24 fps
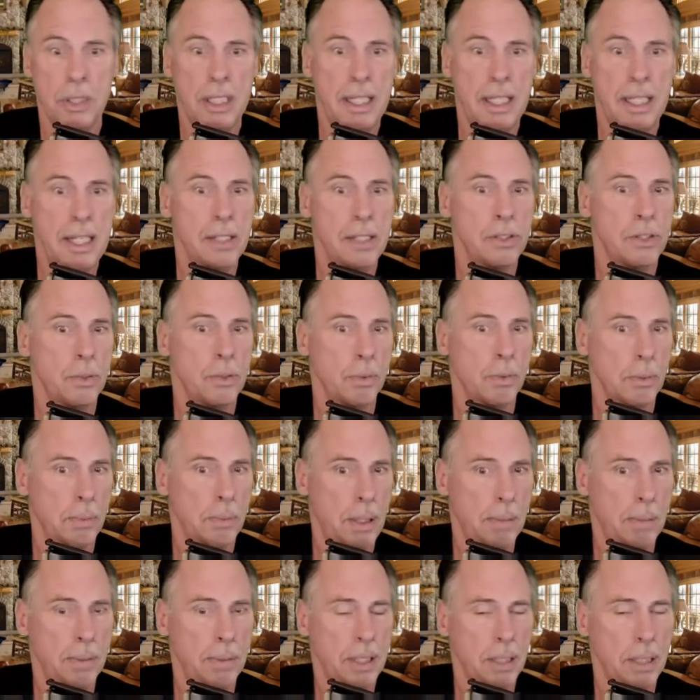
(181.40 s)
it against the
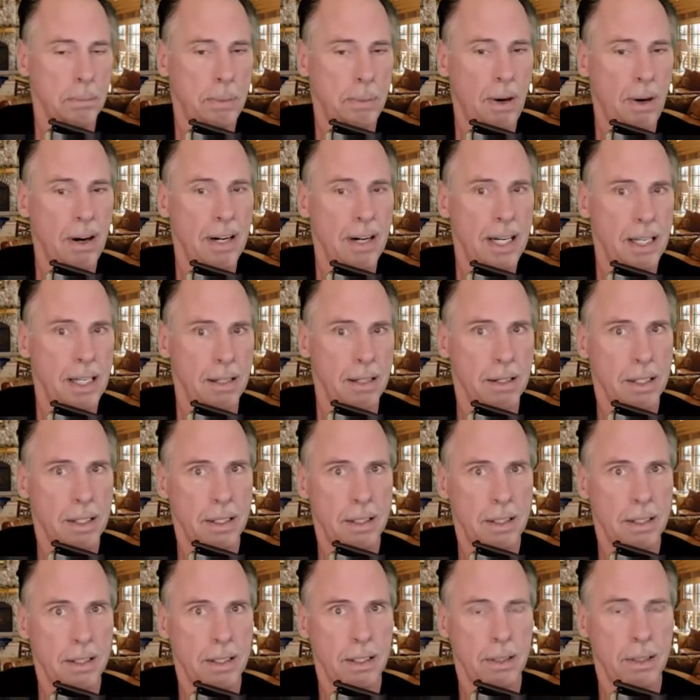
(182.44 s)
Republican Party,
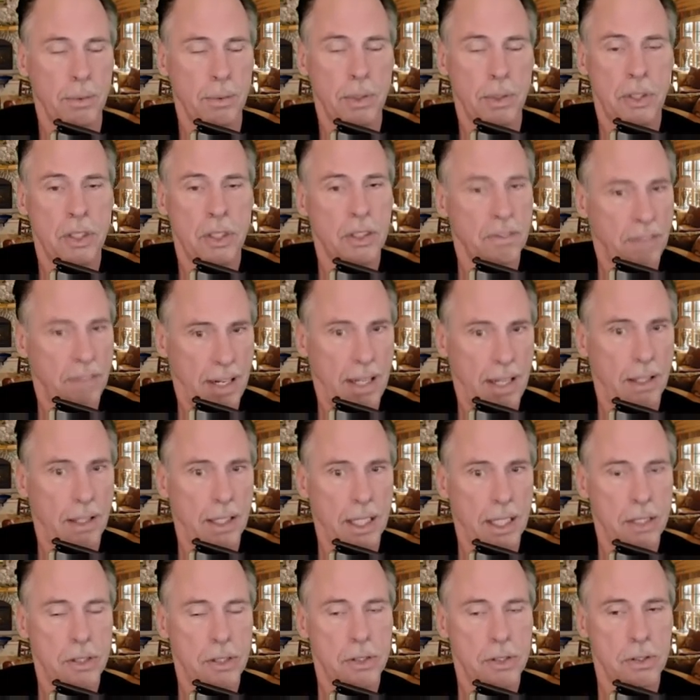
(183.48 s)
which is a
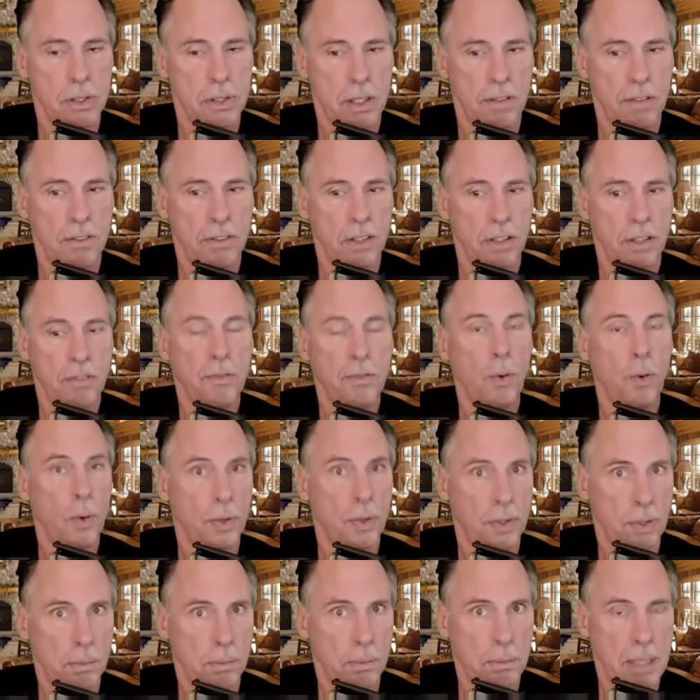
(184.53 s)
violation of the
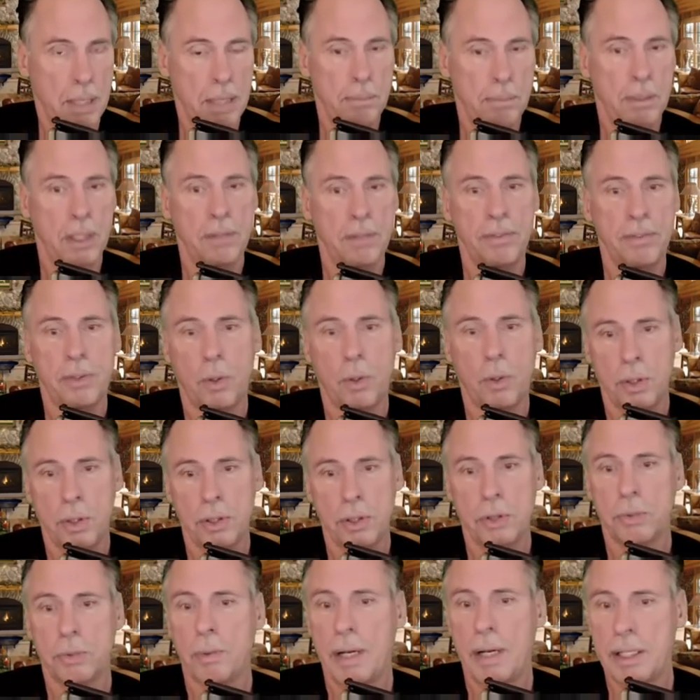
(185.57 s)
4th Amendment, of
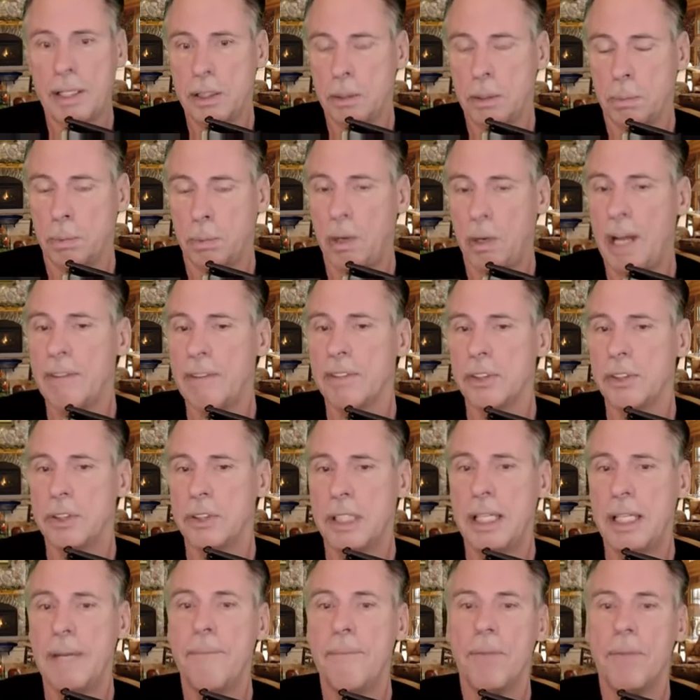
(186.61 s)
course, right to
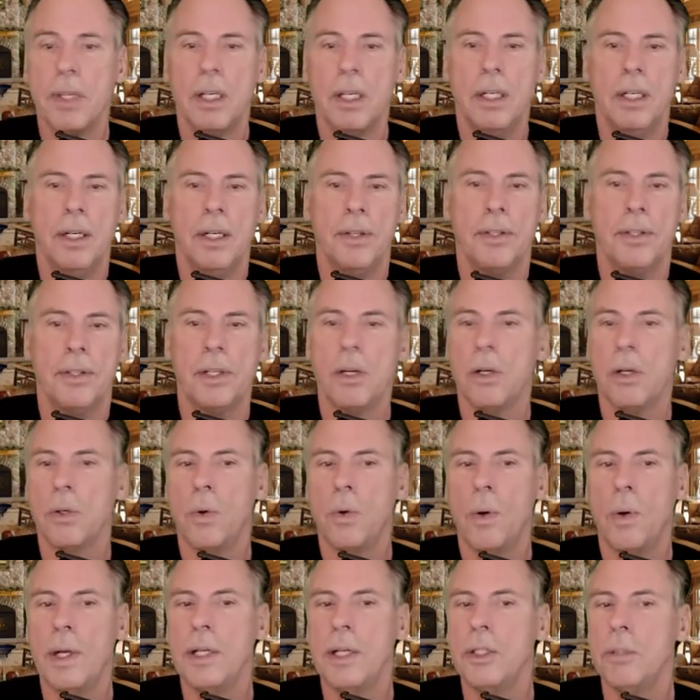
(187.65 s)
privacy. There are
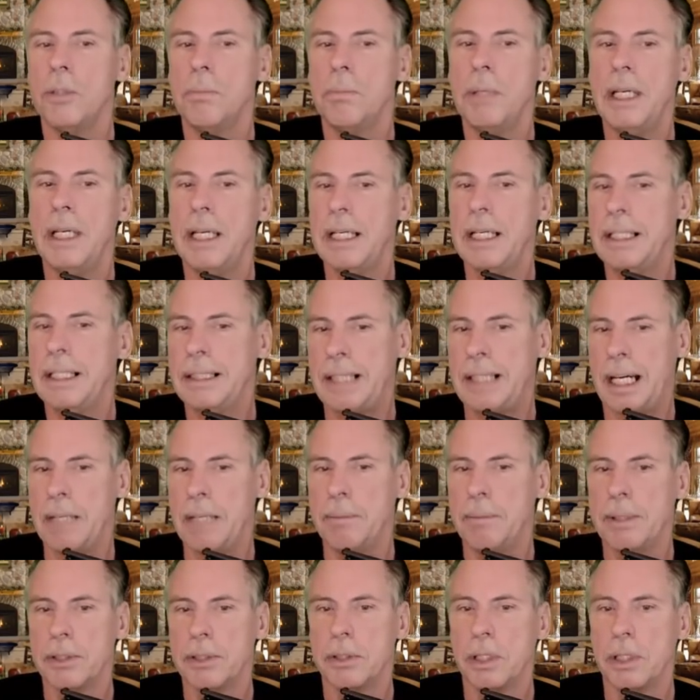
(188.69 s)
going to be
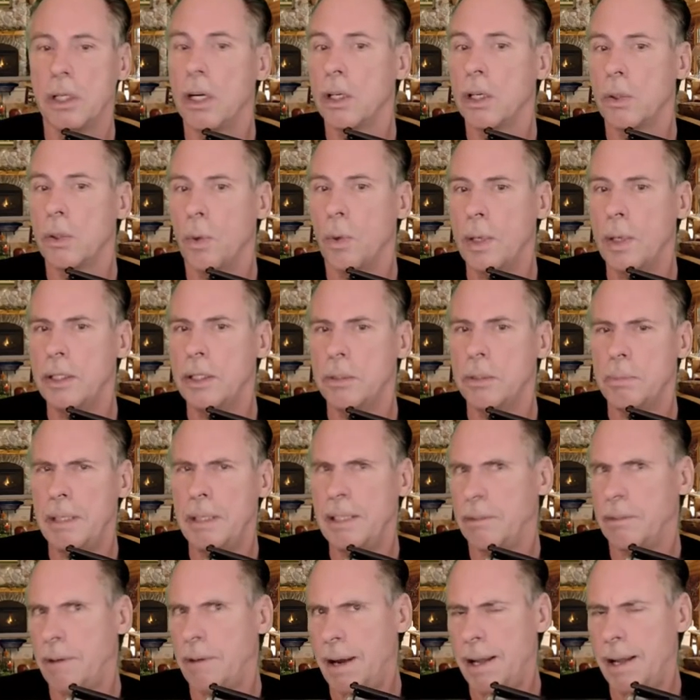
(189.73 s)
indictments. There are going to be
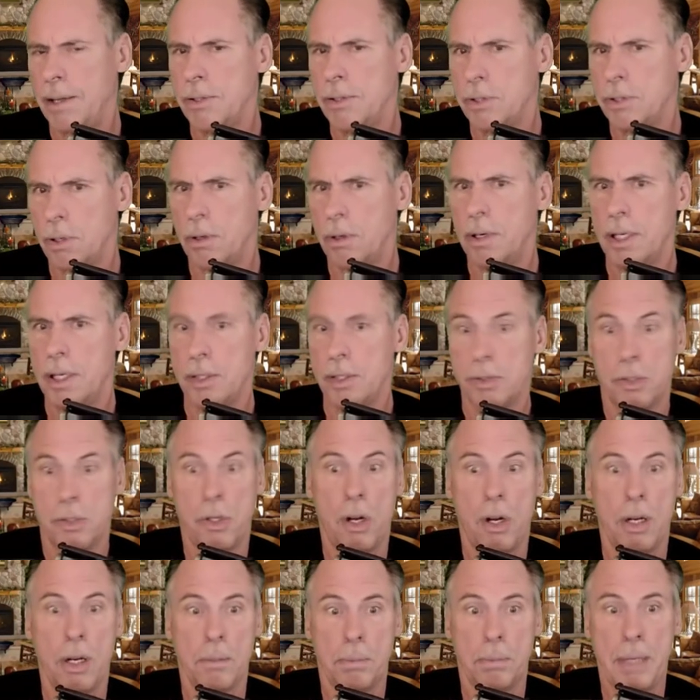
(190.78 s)
grand juries.
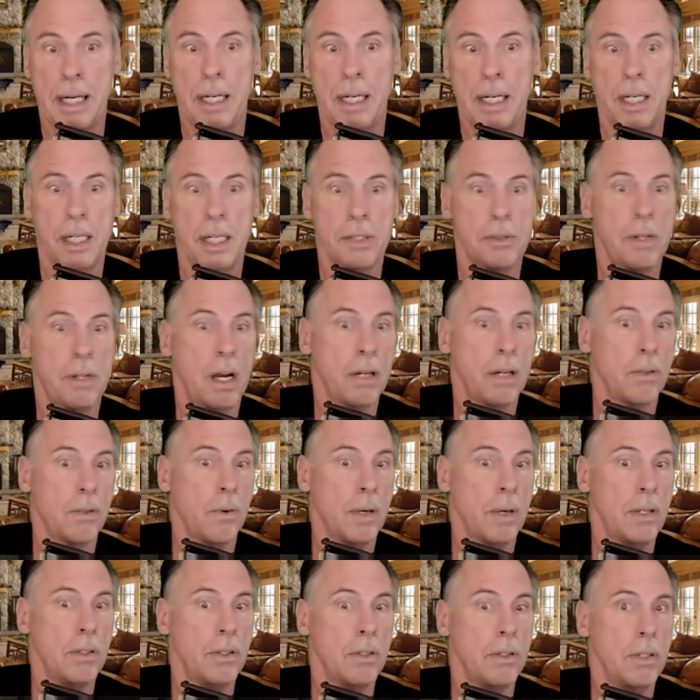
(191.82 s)
John Brennan is not
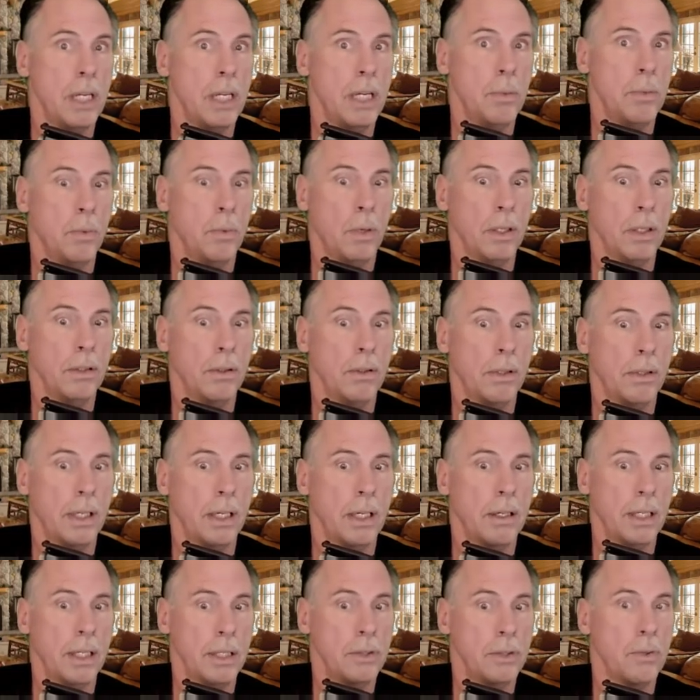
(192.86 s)
going to need 1
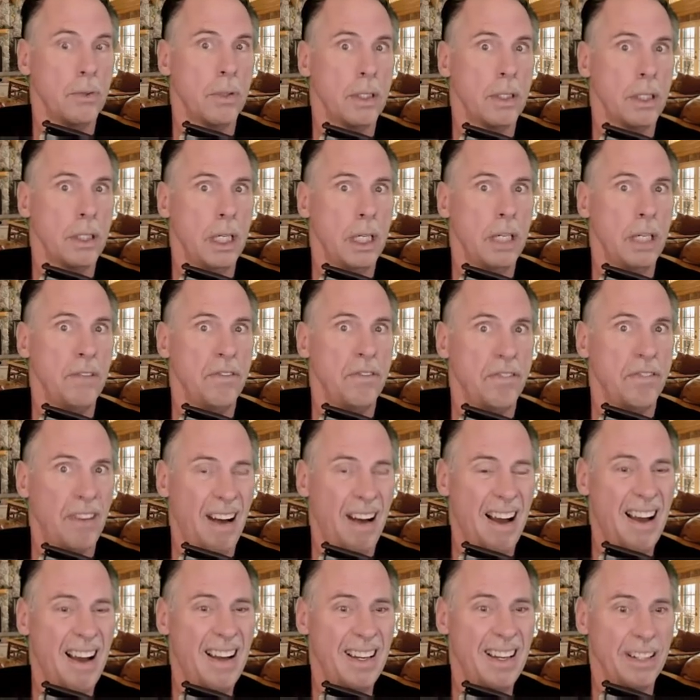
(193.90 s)
lawyer. He's going to need
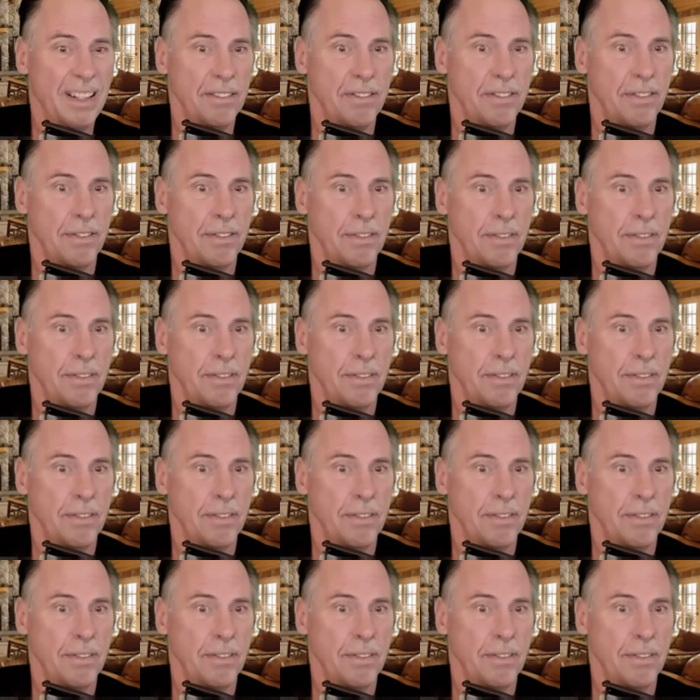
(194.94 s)
5.